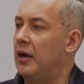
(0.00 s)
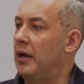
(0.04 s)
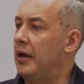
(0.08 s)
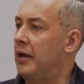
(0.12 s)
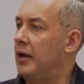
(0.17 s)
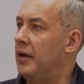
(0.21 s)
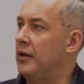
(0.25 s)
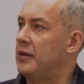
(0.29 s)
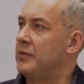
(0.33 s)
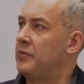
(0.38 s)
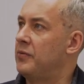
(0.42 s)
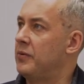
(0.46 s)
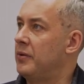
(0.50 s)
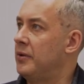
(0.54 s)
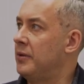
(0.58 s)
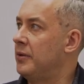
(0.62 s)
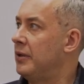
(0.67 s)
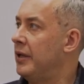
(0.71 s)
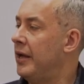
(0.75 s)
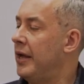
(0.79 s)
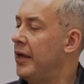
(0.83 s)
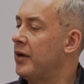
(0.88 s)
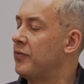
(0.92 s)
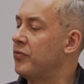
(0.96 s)
Uh,
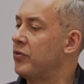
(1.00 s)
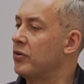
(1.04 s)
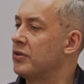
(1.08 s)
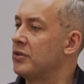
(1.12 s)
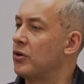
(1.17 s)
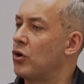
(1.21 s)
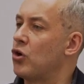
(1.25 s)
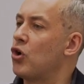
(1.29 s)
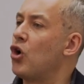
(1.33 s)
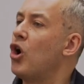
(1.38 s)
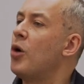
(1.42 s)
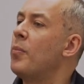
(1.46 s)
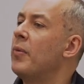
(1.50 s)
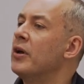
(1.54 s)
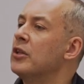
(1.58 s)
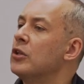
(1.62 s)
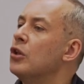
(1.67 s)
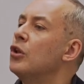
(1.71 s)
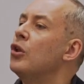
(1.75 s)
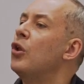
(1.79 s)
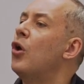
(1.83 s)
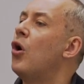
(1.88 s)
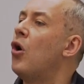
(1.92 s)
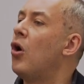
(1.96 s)
like, for example, Roman
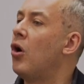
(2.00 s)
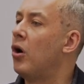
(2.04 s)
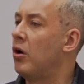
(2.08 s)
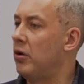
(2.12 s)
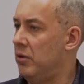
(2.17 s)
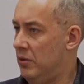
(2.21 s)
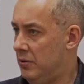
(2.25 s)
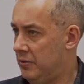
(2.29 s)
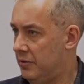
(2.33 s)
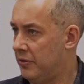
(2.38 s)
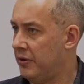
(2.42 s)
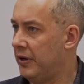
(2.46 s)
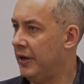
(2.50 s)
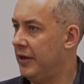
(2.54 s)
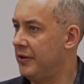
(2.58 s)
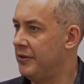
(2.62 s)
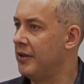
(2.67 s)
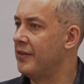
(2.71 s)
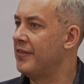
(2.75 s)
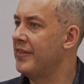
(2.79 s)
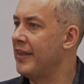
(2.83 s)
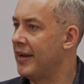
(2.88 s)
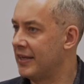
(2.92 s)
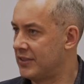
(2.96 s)
law, right?
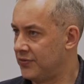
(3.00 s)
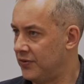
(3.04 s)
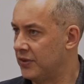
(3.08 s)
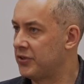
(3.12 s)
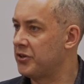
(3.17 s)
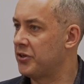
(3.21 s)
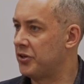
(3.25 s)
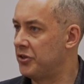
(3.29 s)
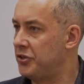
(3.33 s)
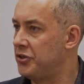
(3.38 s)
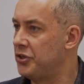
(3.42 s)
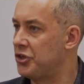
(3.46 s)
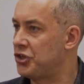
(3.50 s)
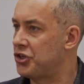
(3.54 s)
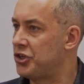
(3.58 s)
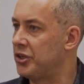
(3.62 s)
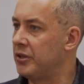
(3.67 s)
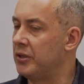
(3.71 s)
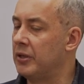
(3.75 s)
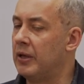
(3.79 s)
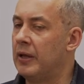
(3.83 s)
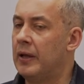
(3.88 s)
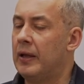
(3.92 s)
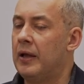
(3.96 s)
The next
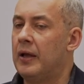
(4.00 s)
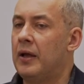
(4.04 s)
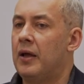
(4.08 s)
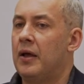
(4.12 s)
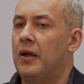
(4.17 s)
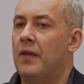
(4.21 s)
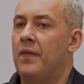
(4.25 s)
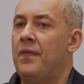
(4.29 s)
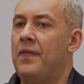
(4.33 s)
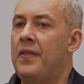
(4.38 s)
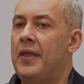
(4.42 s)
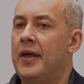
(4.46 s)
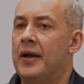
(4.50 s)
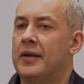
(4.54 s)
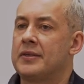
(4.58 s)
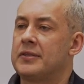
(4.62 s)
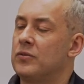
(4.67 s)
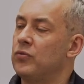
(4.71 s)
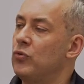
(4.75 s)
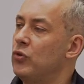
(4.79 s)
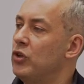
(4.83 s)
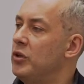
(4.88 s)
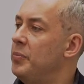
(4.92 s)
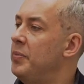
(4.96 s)
tradition,
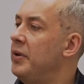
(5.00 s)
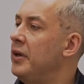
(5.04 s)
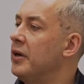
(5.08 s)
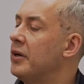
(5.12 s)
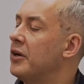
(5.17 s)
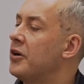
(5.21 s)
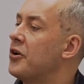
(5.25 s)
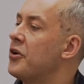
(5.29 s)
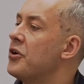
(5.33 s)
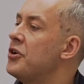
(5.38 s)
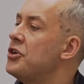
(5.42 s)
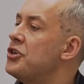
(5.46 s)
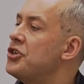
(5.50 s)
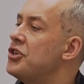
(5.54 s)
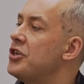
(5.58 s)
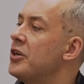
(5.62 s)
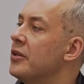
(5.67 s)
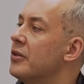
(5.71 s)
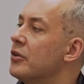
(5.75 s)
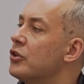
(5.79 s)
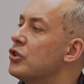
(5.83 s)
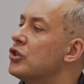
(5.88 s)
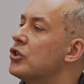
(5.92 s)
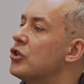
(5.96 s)
Next would be
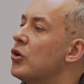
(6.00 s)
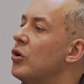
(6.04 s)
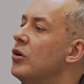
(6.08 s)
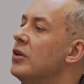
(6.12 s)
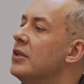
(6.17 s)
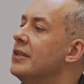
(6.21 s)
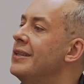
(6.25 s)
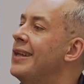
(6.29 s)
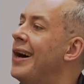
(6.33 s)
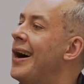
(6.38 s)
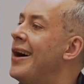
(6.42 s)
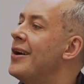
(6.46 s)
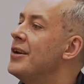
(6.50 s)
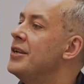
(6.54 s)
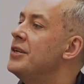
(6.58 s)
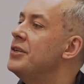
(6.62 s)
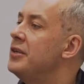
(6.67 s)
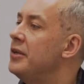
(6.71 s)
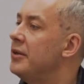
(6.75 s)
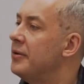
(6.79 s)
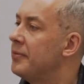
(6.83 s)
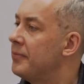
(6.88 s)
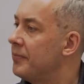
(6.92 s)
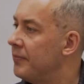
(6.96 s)
Christian
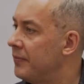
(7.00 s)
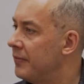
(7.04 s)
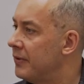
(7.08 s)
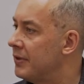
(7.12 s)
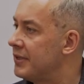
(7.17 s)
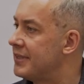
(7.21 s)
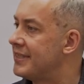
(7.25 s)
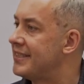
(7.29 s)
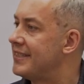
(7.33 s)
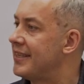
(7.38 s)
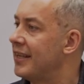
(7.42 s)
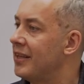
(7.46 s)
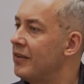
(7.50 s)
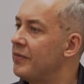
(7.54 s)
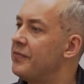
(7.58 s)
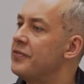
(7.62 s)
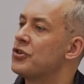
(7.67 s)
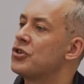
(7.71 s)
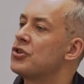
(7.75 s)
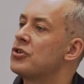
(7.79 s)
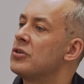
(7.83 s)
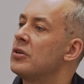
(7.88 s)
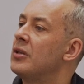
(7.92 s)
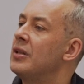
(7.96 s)
solidarity,
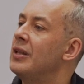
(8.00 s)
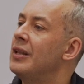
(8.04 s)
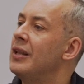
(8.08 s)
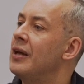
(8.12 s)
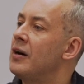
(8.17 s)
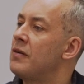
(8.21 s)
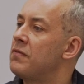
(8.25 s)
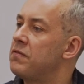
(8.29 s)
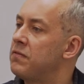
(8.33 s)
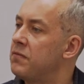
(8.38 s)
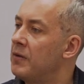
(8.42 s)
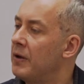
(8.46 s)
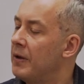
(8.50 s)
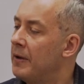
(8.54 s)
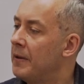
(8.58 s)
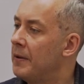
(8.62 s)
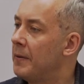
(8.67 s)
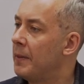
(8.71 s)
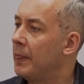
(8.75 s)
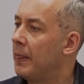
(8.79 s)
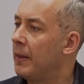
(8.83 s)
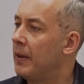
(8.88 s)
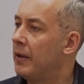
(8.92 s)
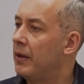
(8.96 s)
selfish love,
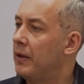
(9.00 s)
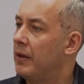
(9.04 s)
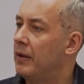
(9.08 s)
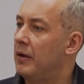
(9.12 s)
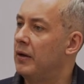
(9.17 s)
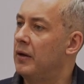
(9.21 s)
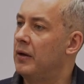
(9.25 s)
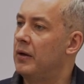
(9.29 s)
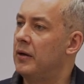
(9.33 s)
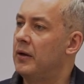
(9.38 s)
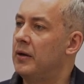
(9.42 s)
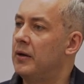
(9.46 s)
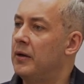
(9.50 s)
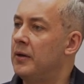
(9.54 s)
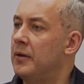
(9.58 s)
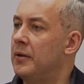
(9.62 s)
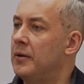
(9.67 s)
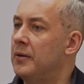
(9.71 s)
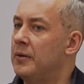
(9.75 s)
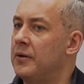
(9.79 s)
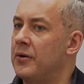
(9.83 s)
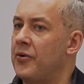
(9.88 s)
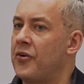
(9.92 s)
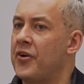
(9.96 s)

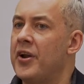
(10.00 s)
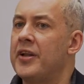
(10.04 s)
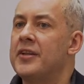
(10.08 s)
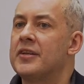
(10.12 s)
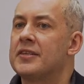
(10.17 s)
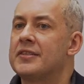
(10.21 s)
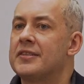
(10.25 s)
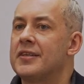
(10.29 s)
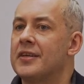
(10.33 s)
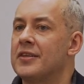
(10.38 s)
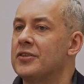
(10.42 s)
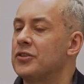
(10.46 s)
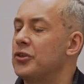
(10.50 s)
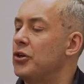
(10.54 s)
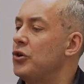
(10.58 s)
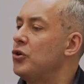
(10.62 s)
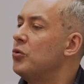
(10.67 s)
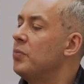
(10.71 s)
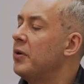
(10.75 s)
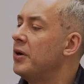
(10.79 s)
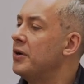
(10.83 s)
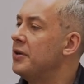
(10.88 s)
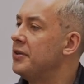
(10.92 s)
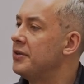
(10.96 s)
uh, Renaissance
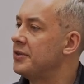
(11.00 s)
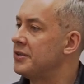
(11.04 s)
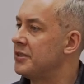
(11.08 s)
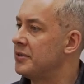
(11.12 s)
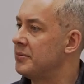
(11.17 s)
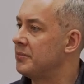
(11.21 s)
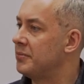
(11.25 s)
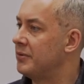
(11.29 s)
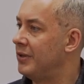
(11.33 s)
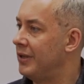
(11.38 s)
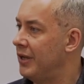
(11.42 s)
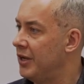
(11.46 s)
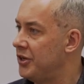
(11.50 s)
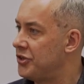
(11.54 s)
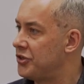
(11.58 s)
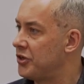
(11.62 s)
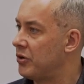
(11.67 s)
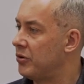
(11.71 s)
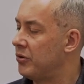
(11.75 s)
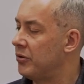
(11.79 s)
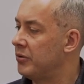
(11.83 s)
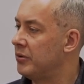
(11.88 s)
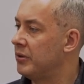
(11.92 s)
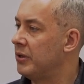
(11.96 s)
humanism
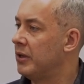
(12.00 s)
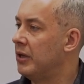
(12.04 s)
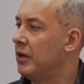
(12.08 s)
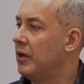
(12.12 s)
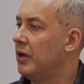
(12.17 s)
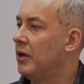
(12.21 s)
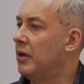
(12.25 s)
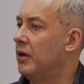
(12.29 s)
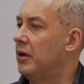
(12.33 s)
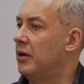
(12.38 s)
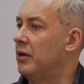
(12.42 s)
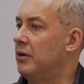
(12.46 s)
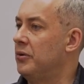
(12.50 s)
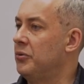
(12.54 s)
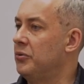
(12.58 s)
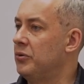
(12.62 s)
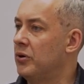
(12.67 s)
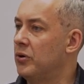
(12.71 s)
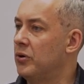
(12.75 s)
later on, you